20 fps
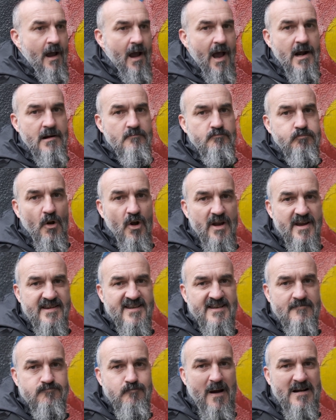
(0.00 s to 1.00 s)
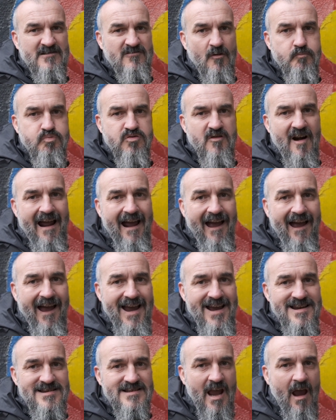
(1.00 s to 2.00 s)
And Bully's special
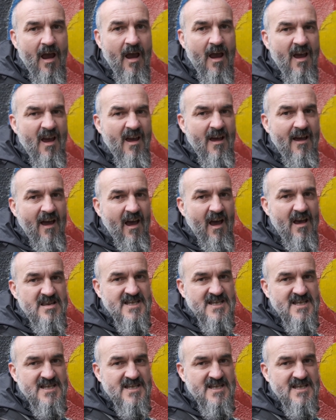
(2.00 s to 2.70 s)
prize, a